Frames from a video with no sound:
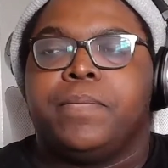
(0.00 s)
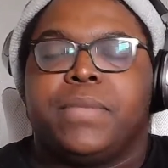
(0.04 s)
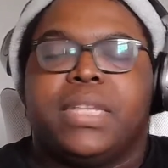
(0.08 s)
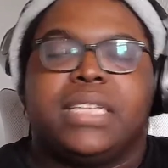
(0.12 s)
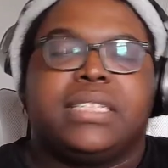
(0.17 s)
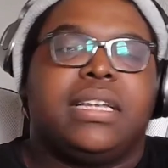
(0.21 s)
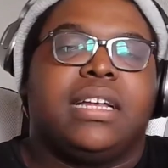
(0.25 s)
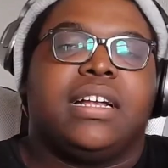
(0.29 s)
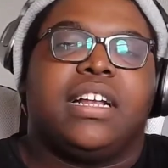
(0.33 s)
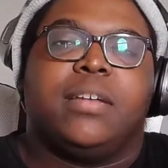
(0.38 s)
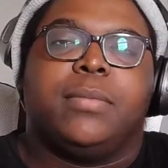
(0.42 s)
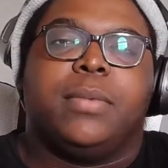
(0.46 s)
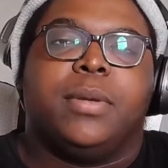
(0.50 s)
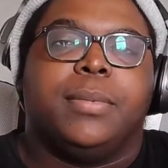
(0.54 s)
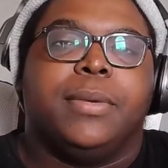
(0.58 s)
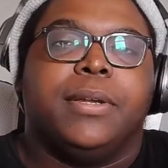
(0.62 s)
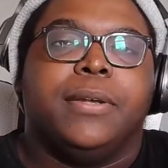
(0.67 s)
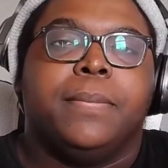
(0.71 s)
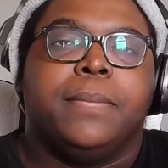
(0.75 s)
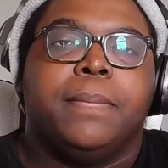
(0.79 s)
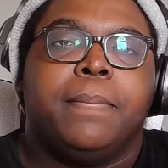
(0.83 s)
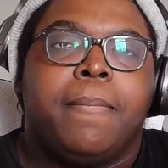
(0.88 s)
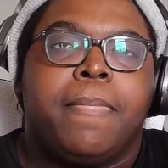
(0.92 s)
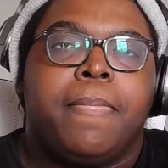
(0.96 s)
That's not going to be
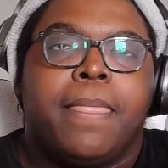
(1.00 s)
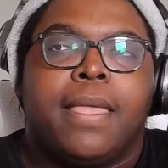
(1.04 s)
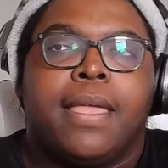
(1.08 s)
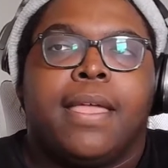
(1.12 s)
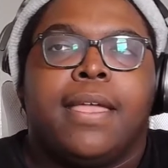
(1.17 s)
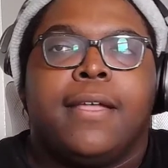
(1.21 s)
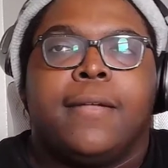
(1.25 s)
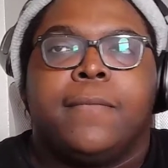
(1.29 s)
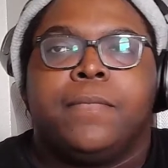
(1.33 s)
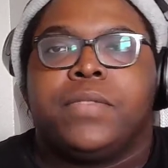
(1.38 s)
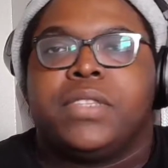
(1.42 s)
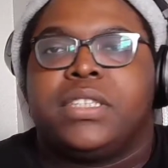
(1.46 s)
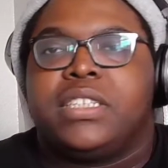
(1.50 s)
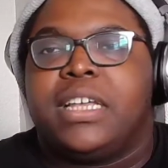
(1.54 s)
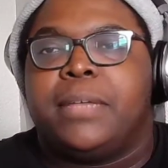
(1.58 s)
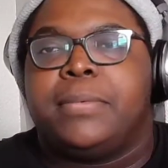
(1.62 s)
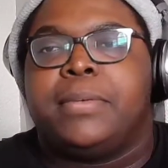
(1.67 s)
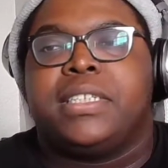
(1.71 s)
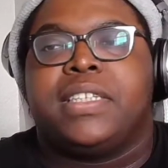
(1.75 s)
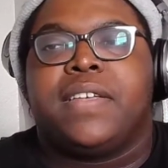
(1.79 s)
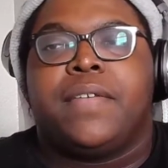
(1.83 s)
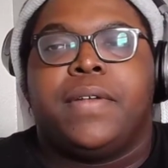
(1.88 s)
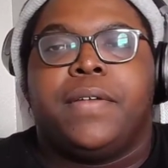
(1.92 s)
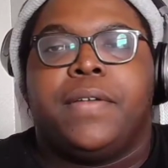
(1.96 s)
me.
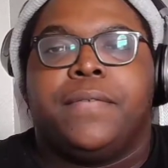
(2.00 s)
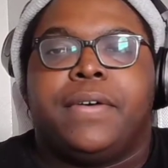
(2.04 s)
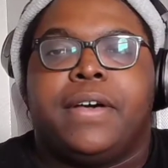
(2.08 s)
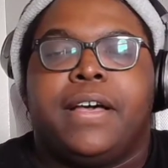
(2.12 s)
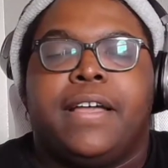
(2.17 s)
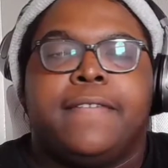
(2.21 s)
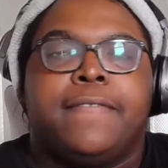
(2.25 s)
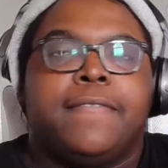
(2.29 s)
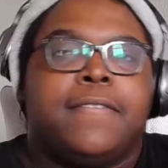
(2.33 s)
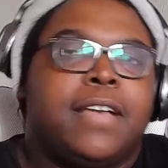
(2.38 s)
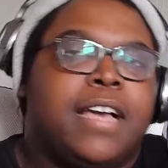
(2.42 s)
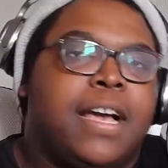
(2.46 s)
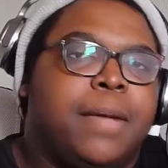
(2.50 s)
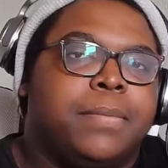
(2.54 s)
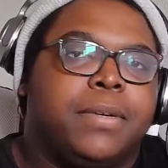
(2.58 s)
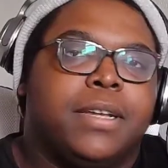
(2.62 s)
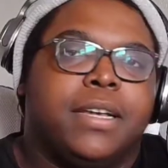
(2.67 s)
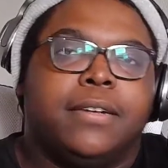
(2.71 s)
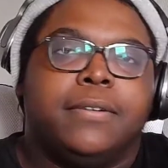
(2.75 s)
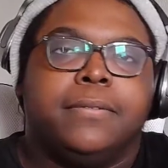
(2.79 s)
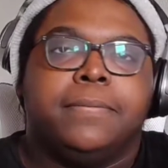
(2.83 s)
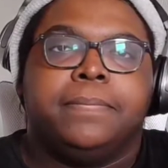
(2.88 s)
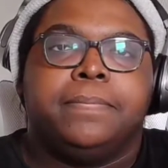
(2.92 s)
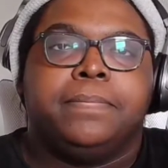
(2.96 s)
Chapter seventy-five, I'm
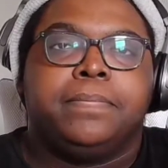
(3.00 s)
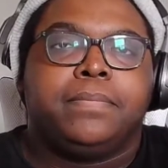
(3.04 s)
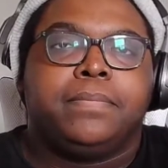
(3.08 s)
done.